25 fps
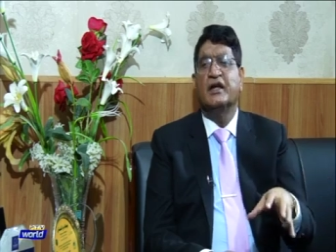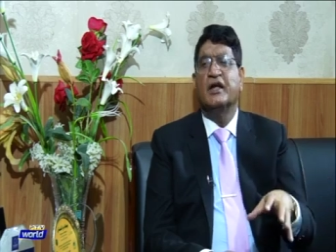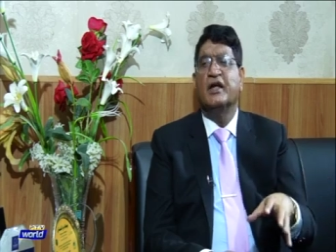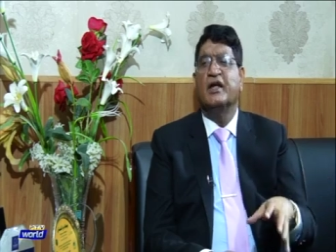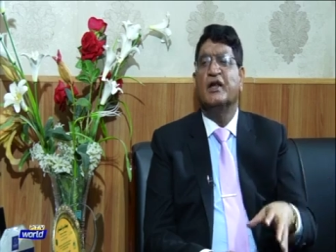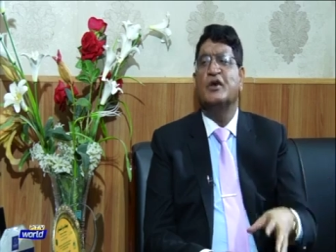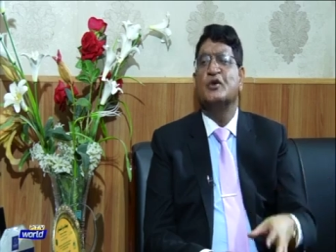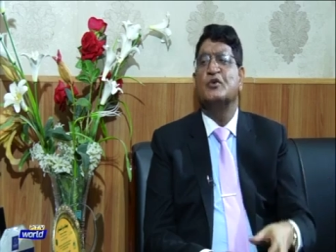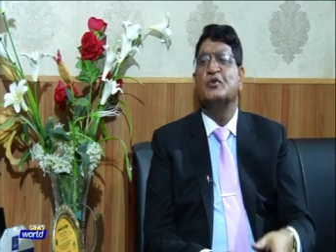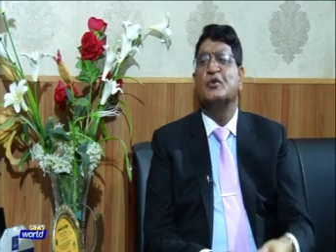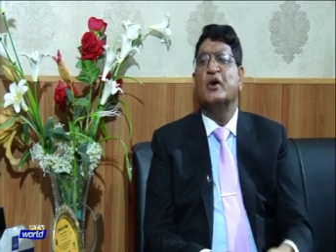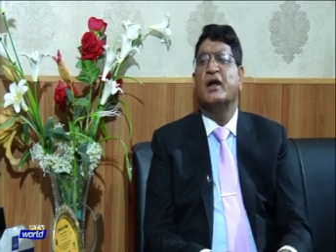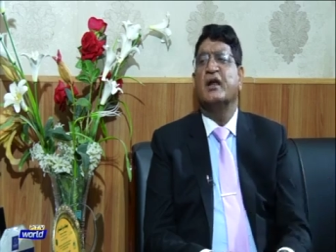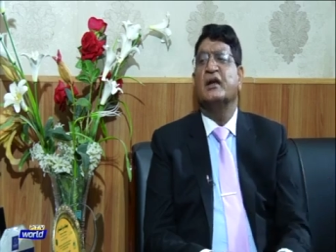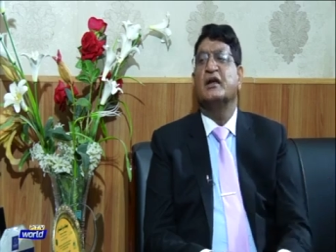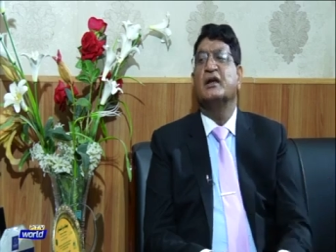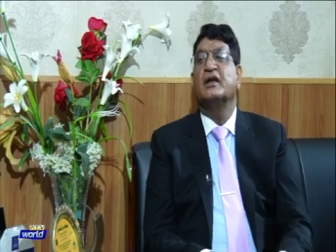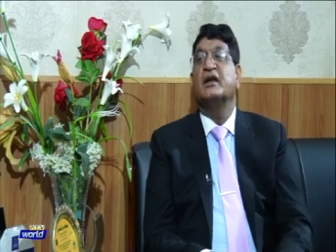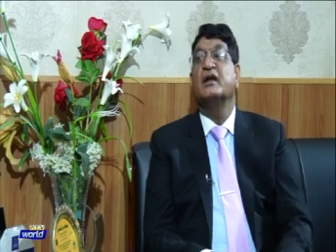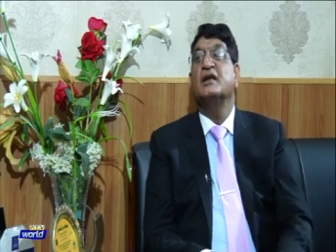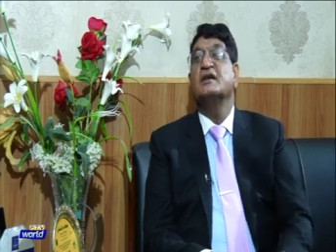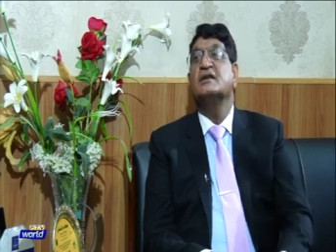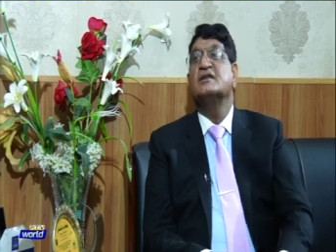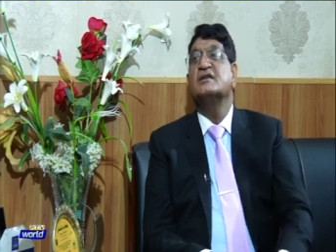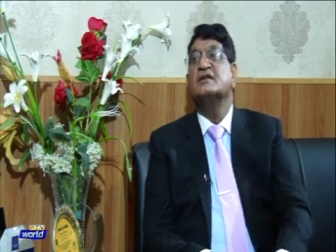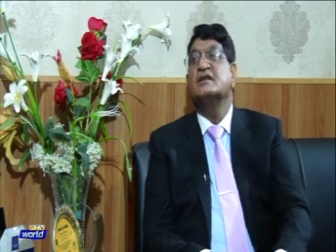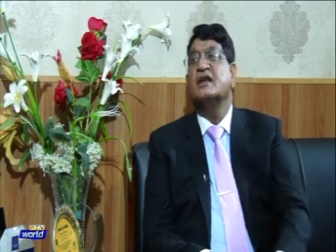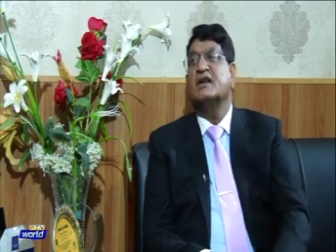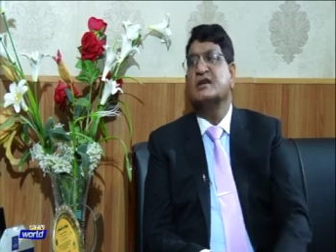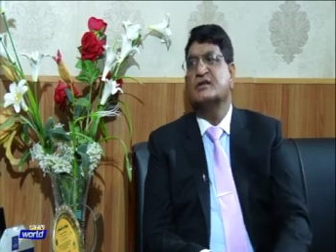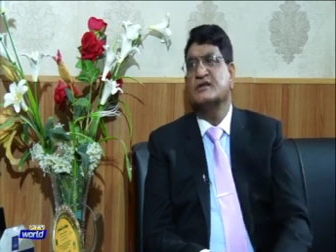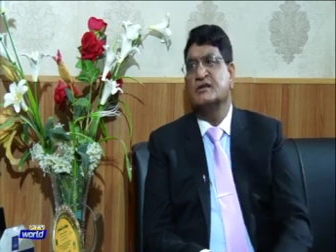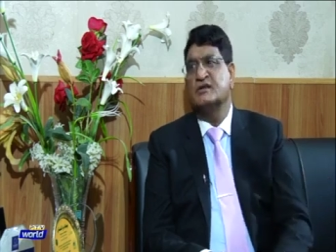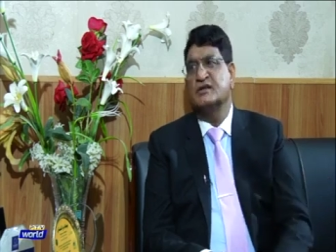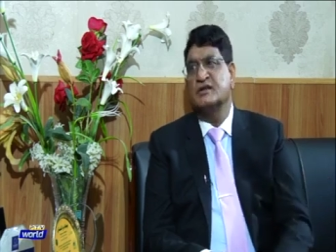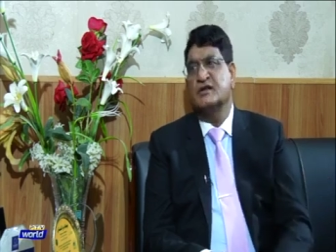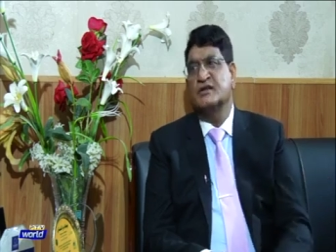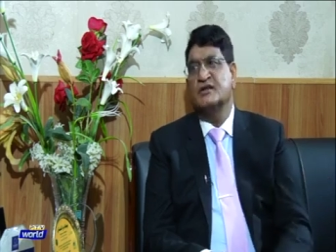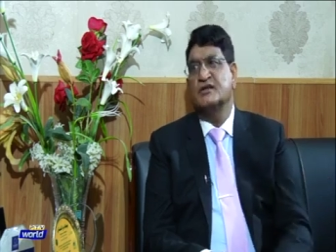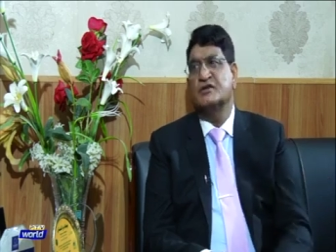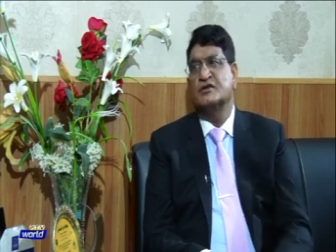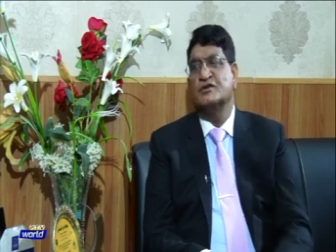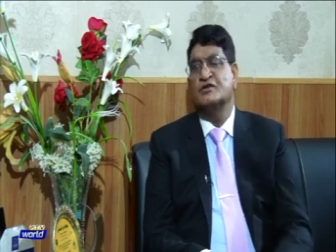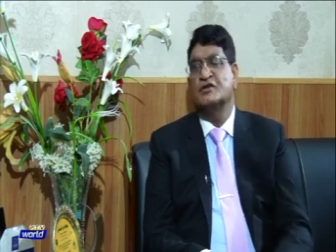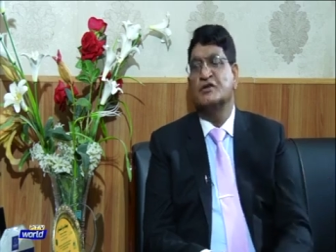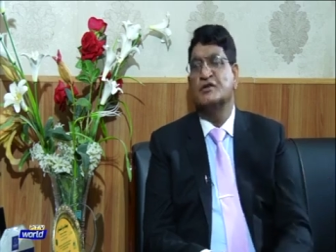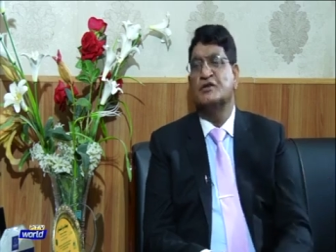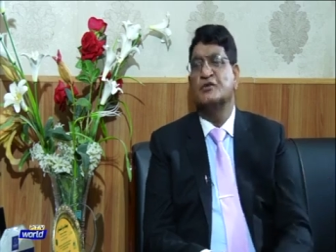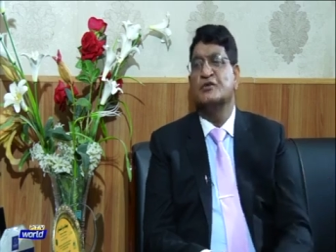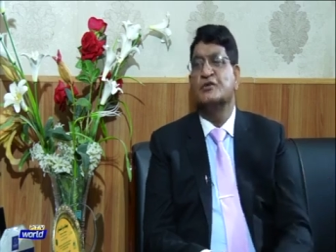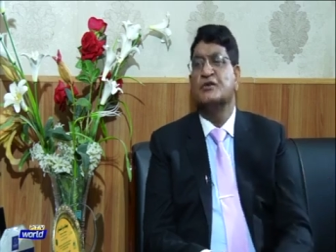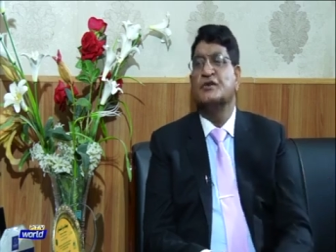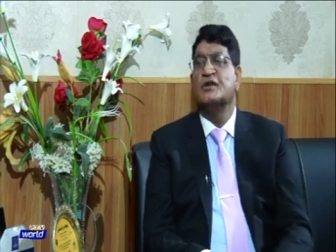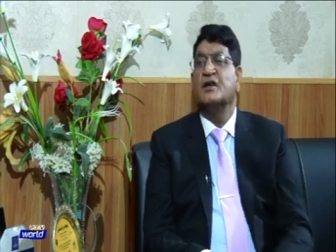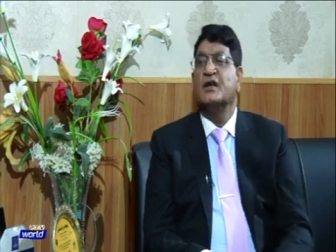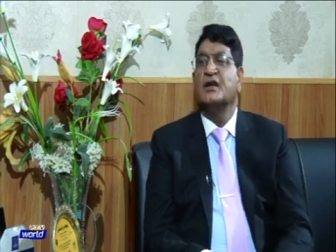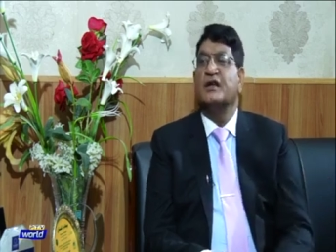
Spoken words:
into an international institute.